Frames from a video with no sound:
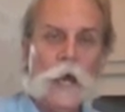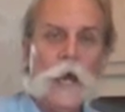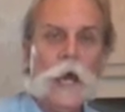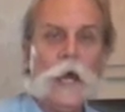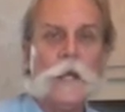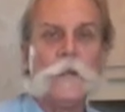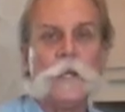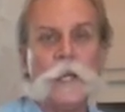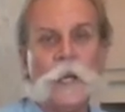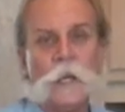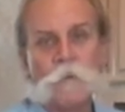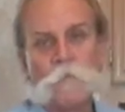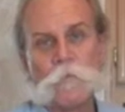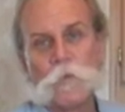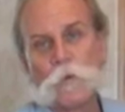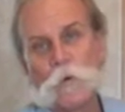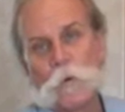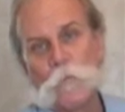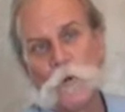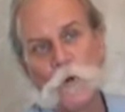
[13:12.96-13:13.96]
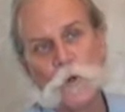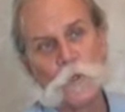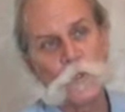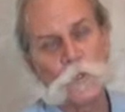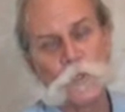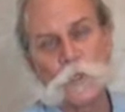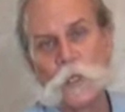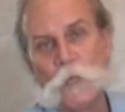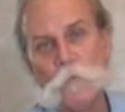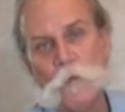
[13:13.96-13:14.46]
At the end of the report,
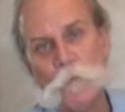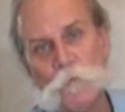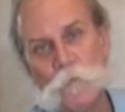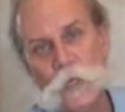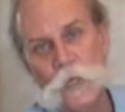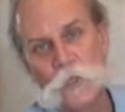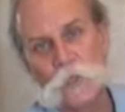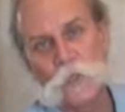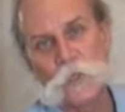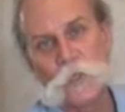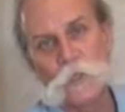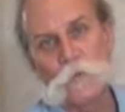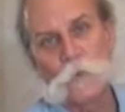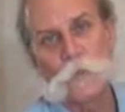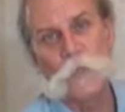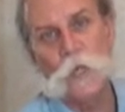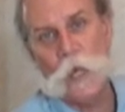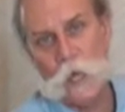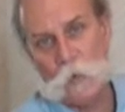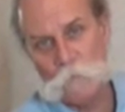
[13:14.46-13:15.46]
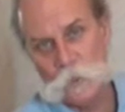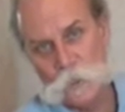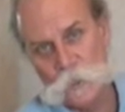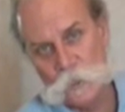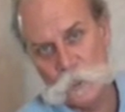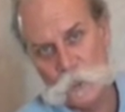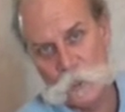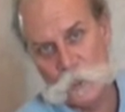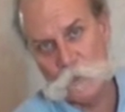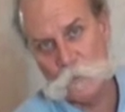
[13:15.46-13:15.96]
there's going to be pictures with
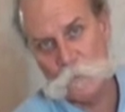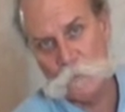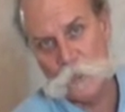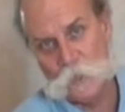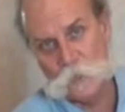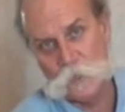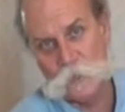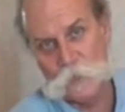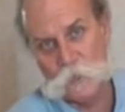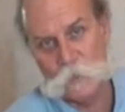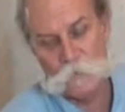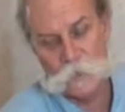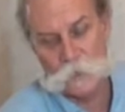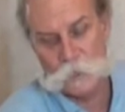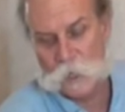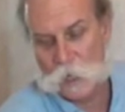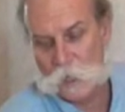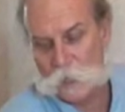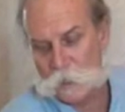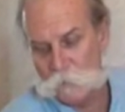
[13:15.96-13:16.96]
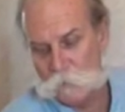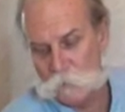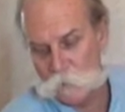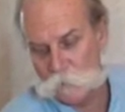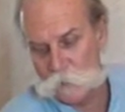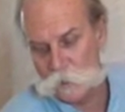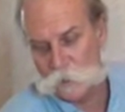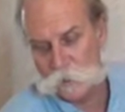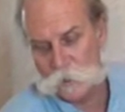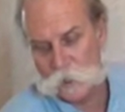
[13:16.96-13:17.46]
captions under the pictures of exactly
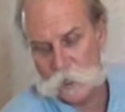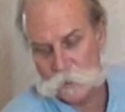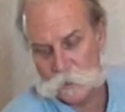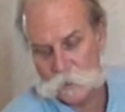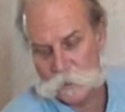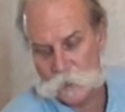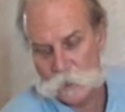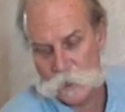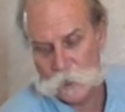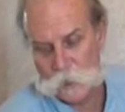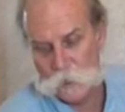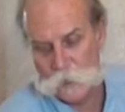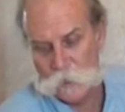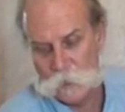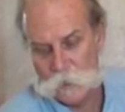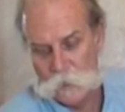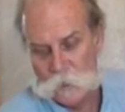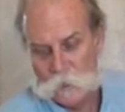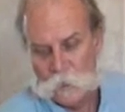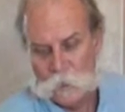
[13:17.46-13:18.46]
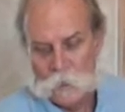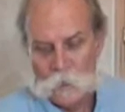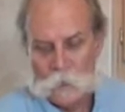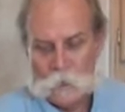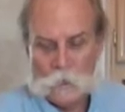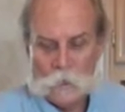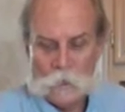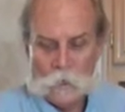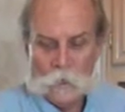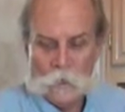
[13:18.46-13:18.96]
what we saw today.
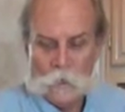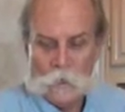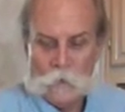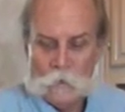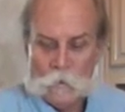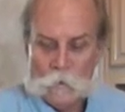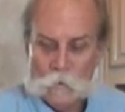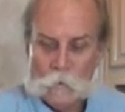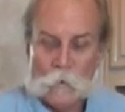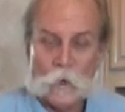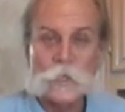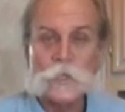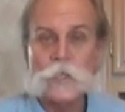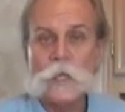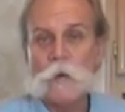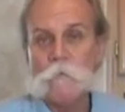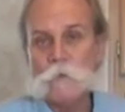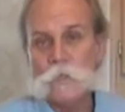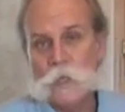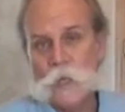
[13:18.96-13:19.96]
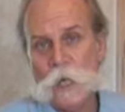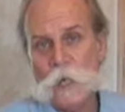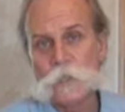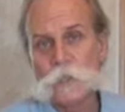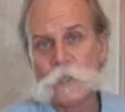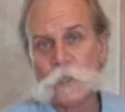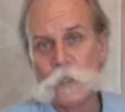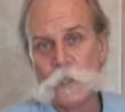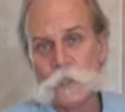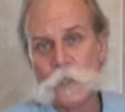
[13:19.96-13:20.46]
Once you have a chance
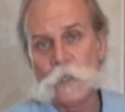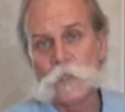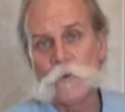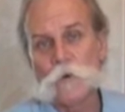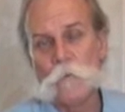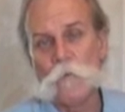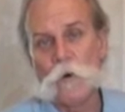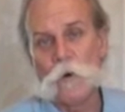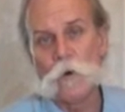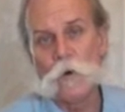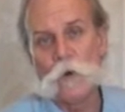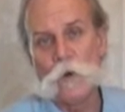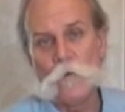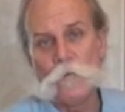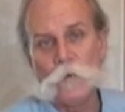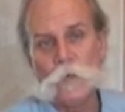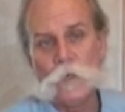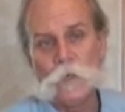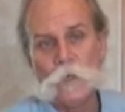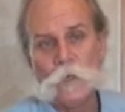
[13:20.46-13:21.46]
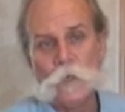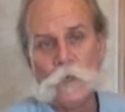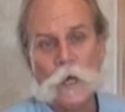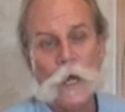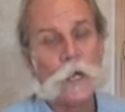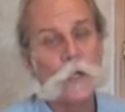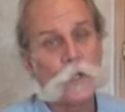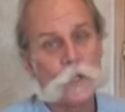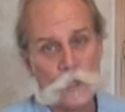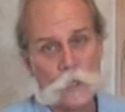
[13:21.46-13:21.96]
to look this report over,
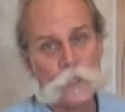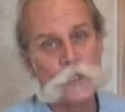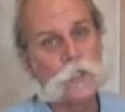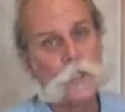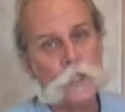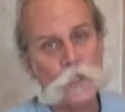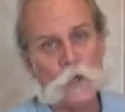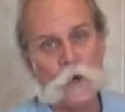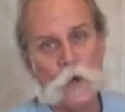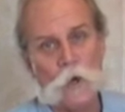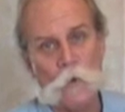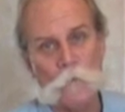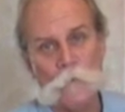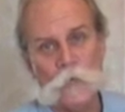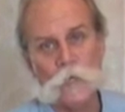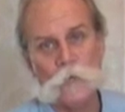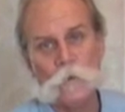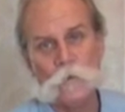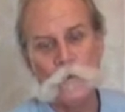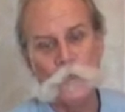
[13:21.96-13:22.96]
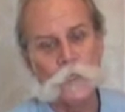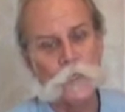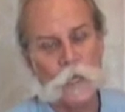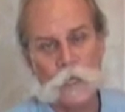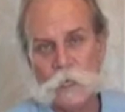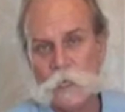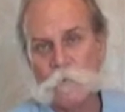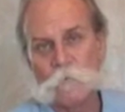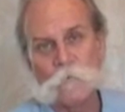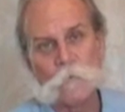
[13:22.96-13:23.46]
I encourage you to call me with
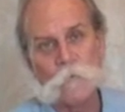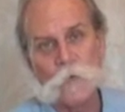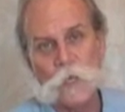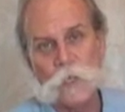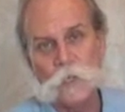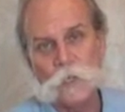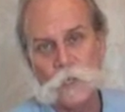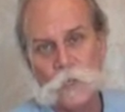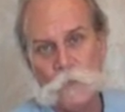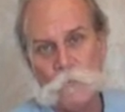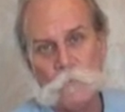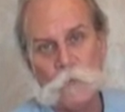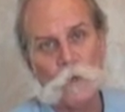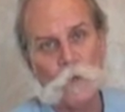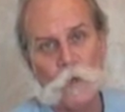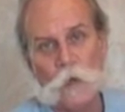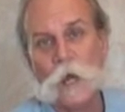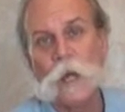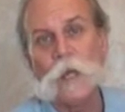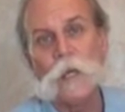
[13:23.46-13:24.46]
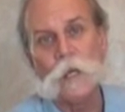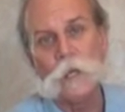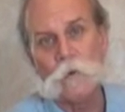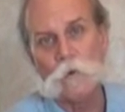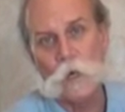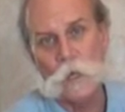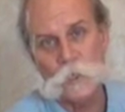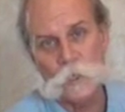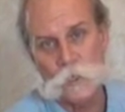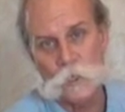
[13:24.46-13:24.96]
any information you may, or any
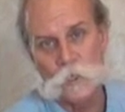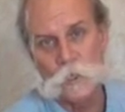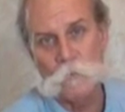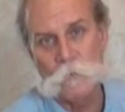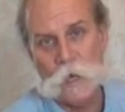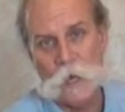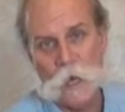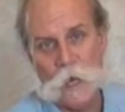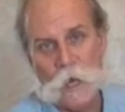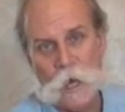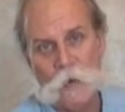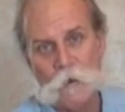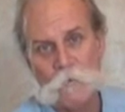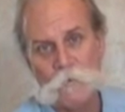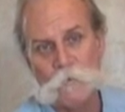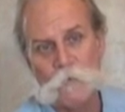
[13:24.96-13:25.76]
questions you may have.